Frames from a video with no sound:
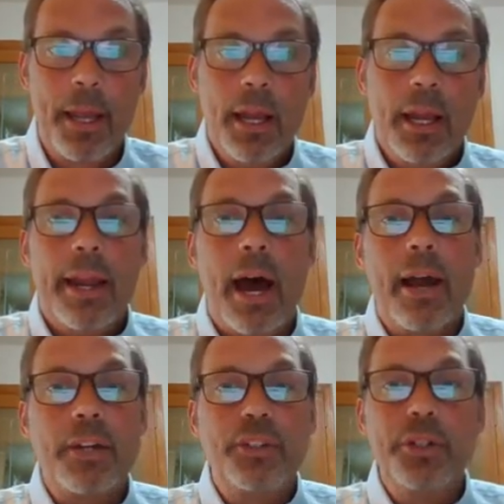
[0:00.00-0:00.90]
Now,
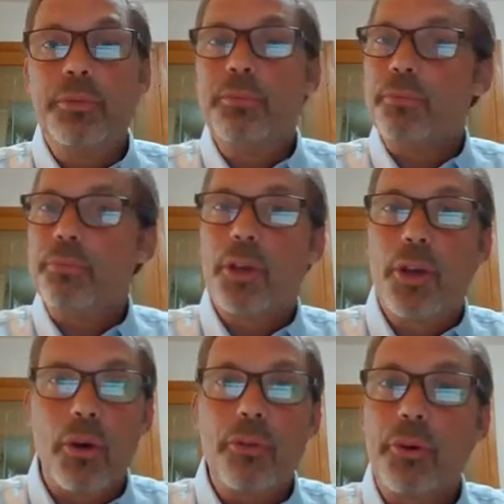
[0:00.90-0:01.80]
as you
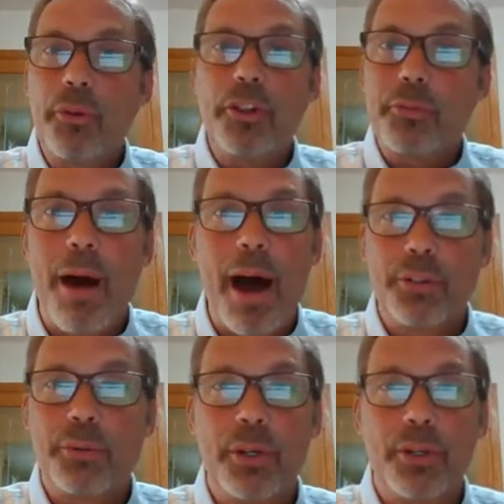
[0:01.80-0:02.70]
go through these
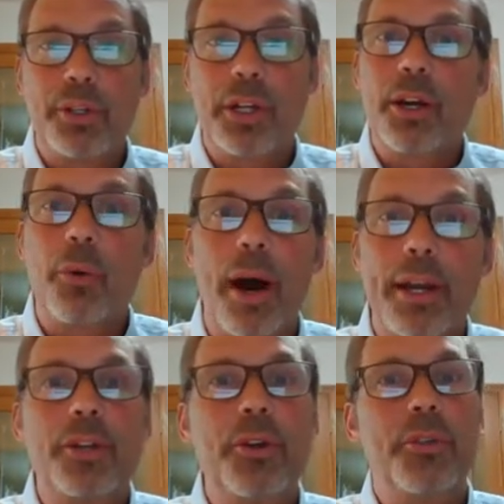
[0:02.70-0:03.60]
modules, you're going to want to
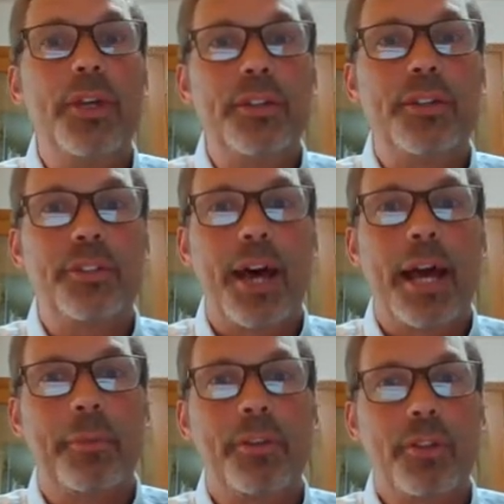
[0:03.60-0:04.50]
do these
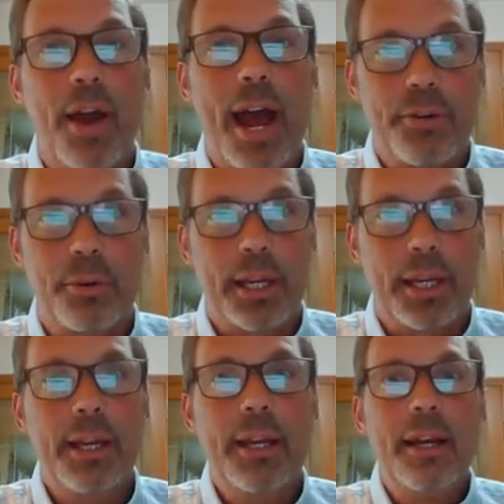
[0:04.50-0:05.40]
assignments gradually.
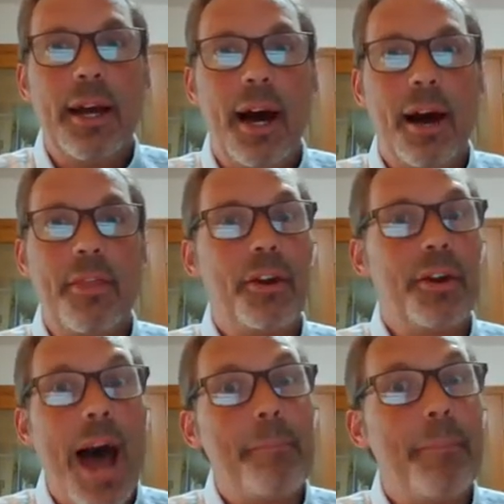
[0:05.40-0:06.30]
They're
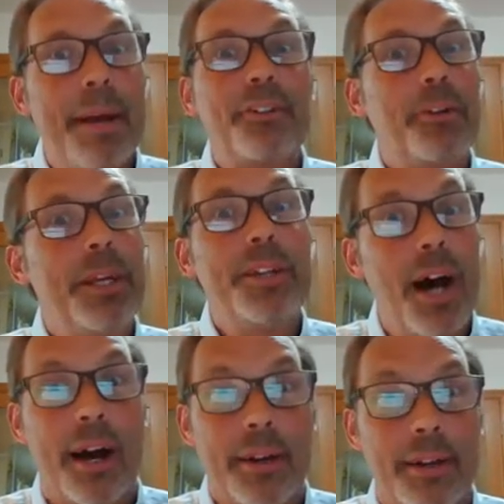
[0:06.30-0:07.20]
not meant to be
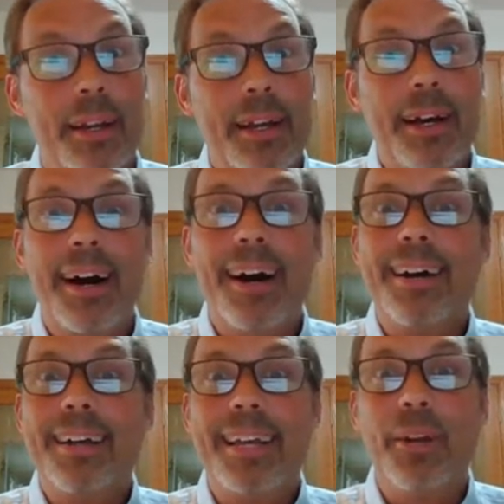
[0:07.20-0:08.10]
done
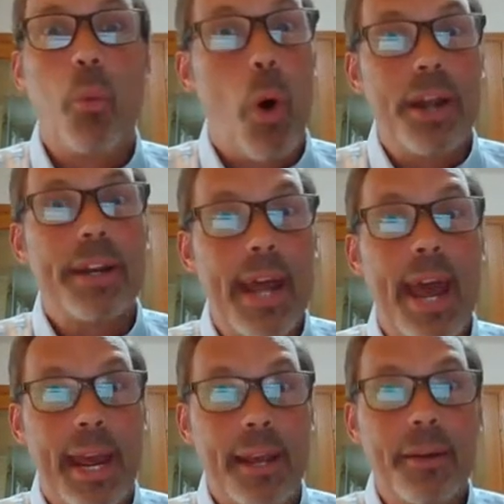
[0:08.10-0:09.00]
in one
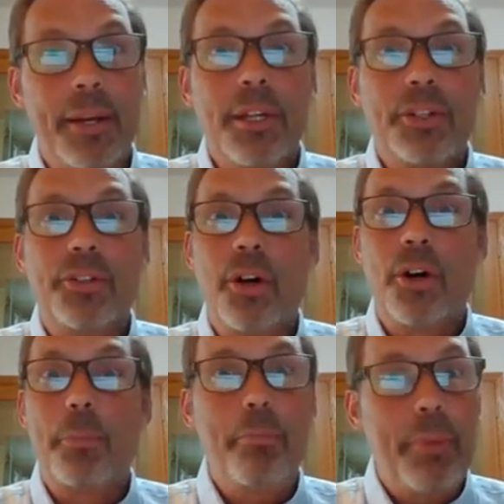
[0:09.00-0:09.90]
day.
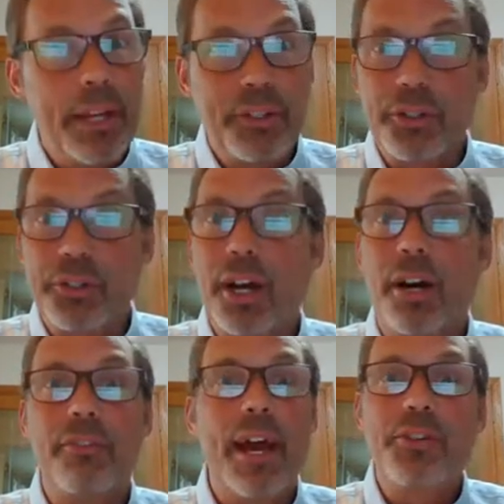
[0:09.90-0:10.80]
So pace
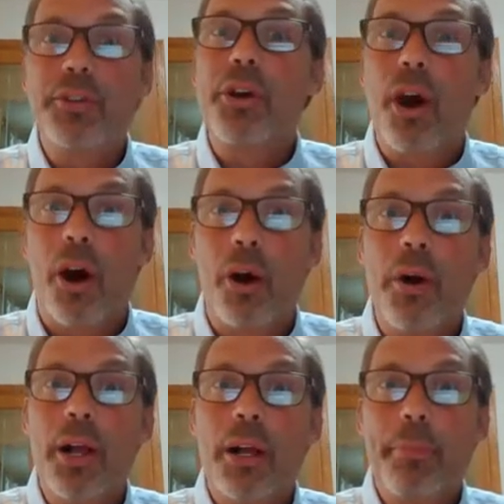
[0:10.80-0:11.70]
yourself as you go,
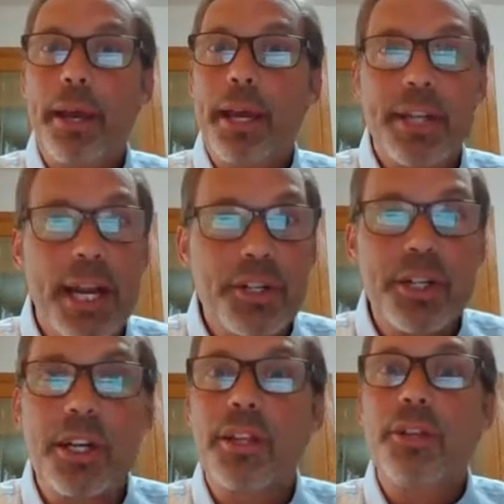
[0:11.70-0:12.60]
pay attention
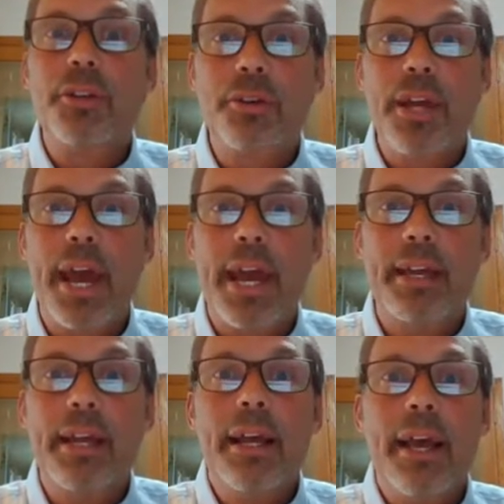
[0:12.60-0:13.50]
to the due date,
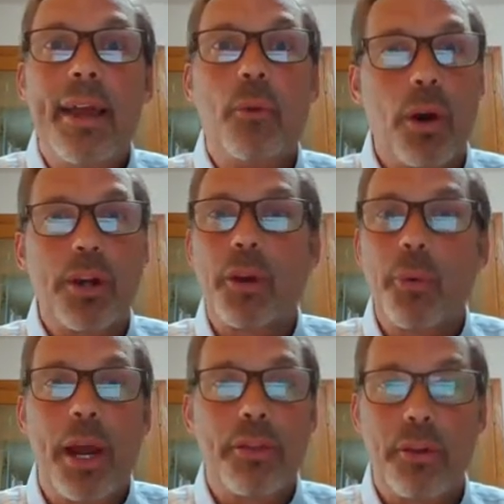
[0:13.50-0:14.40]
and work your
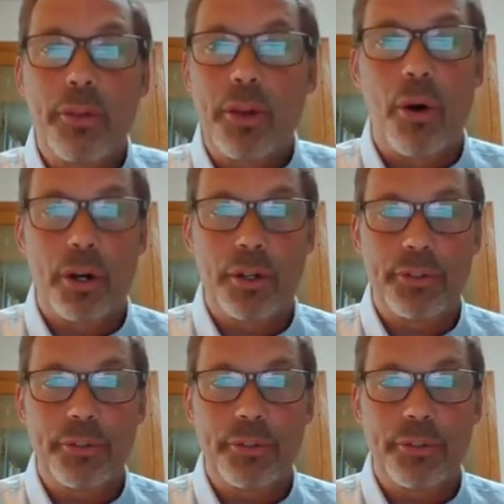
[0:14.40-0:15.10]
way through the course.